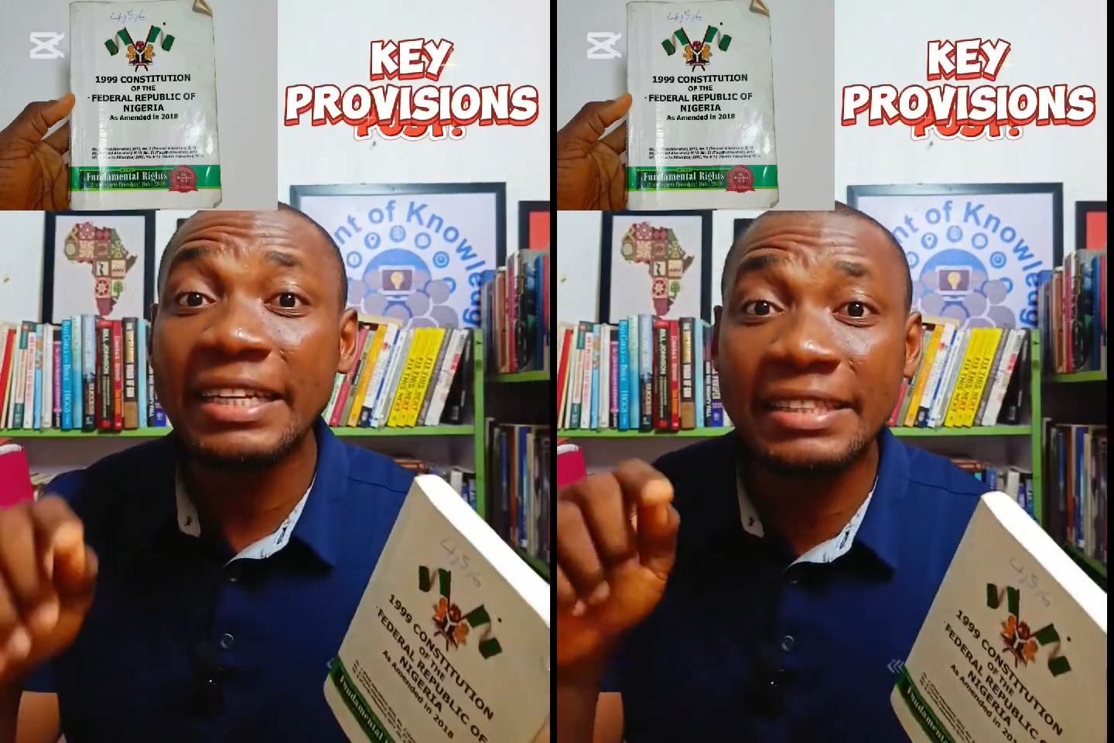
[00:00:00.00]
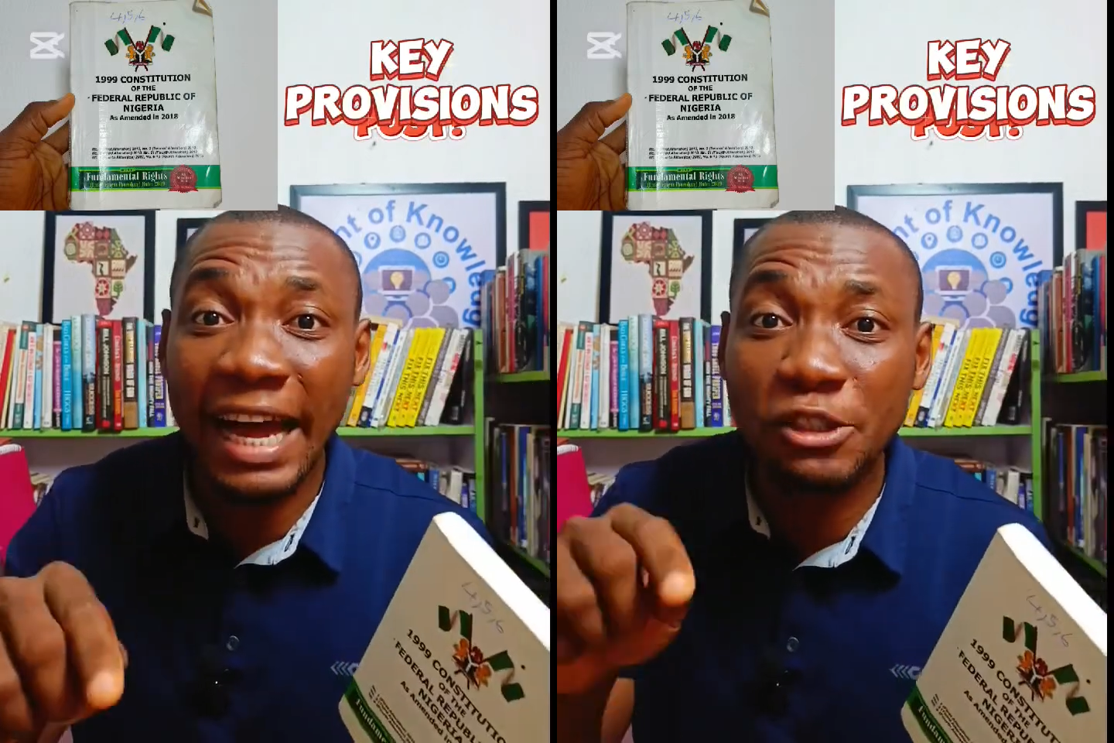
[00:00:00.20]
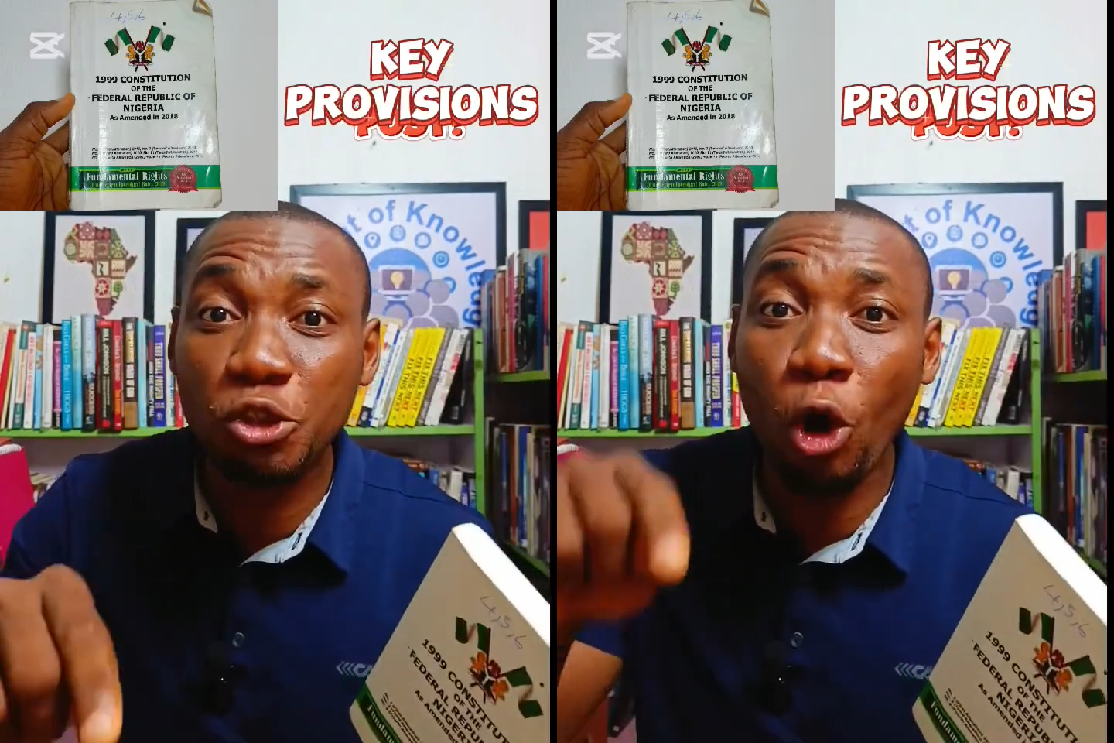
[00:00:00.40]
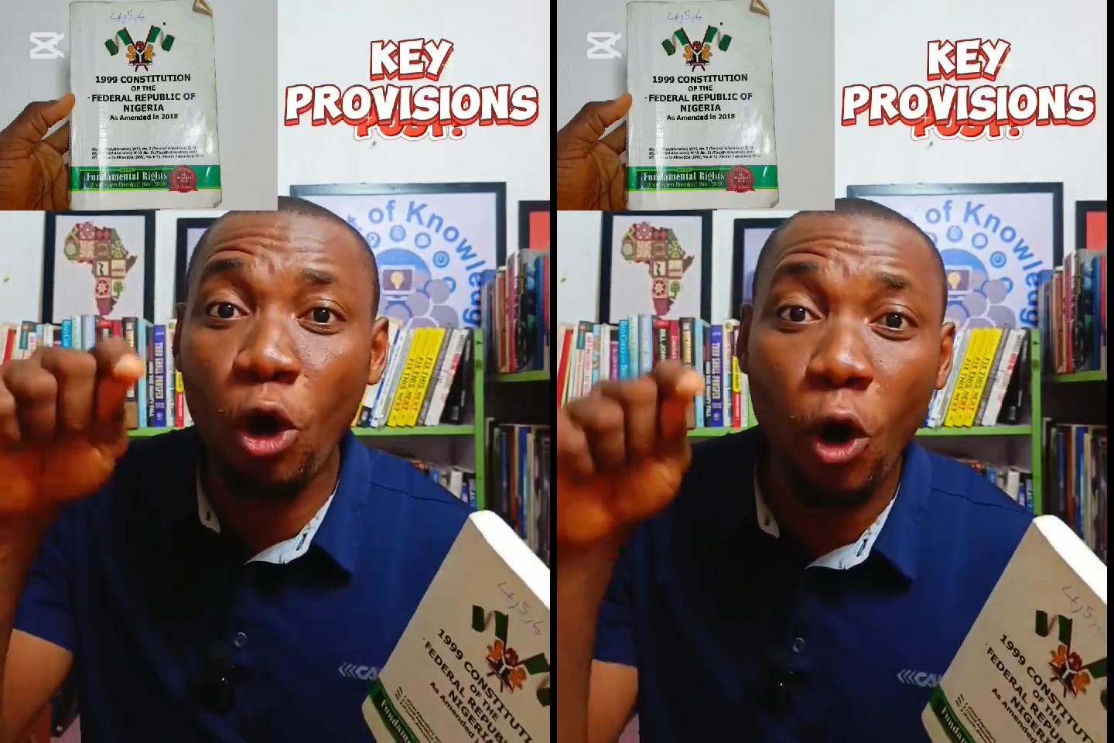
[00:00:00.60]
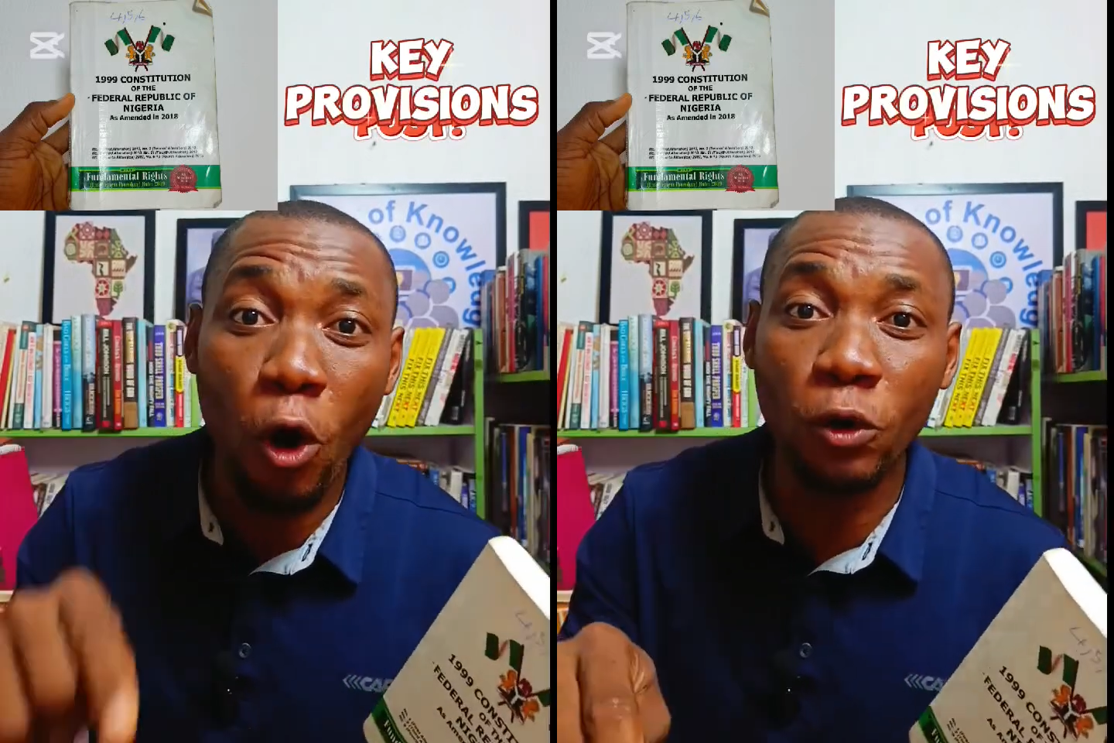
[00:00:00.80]
that
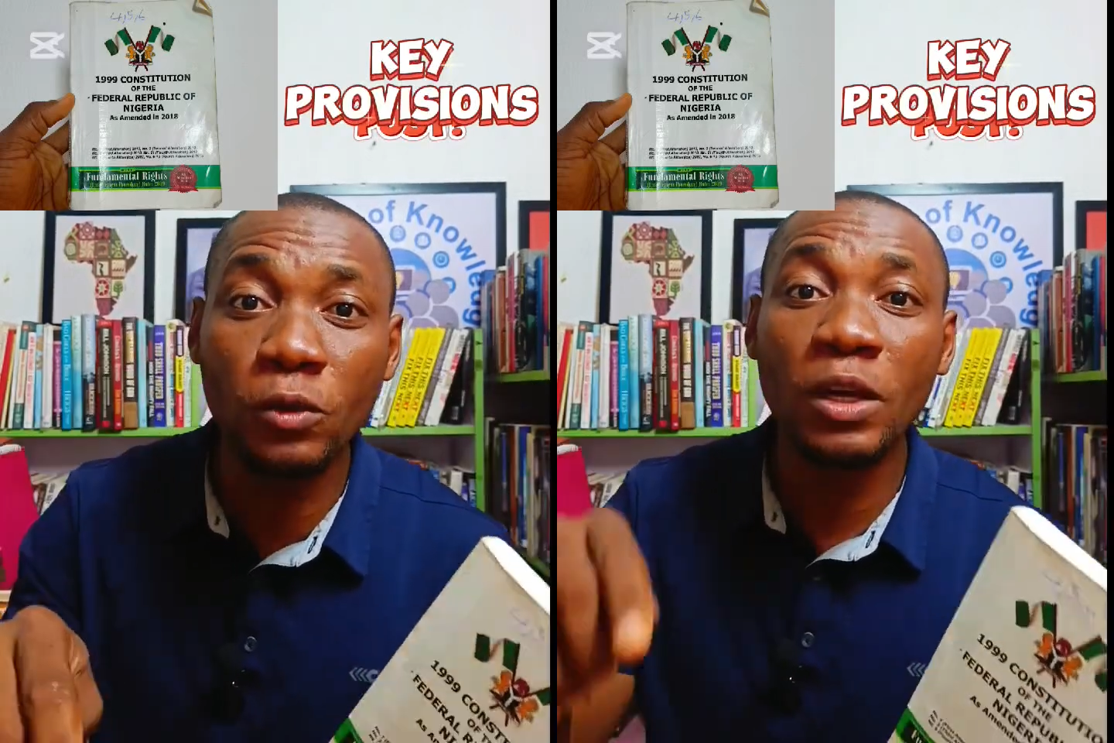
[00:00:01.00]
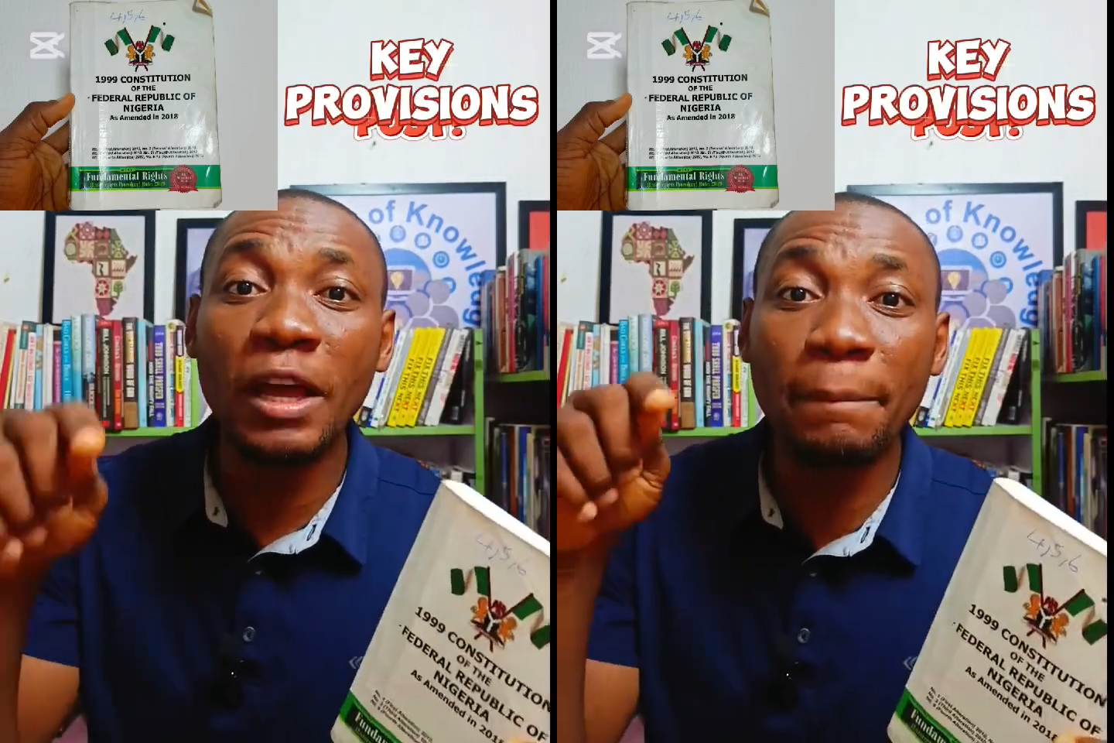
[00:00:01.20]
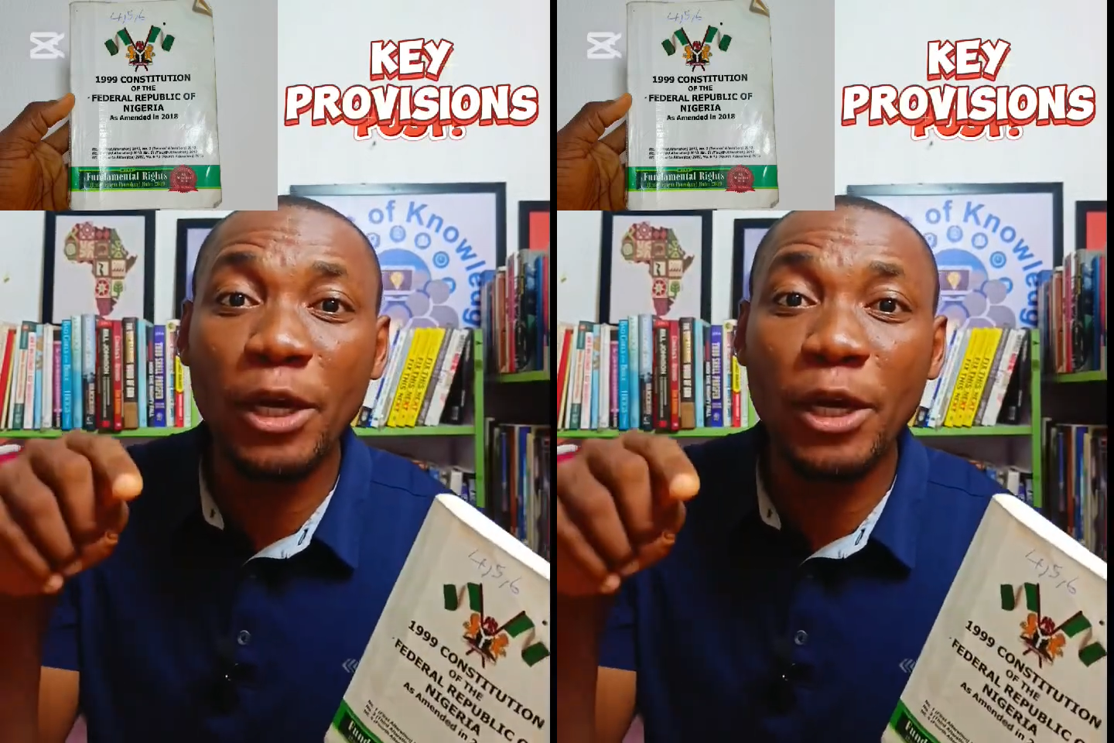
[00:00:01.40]
your own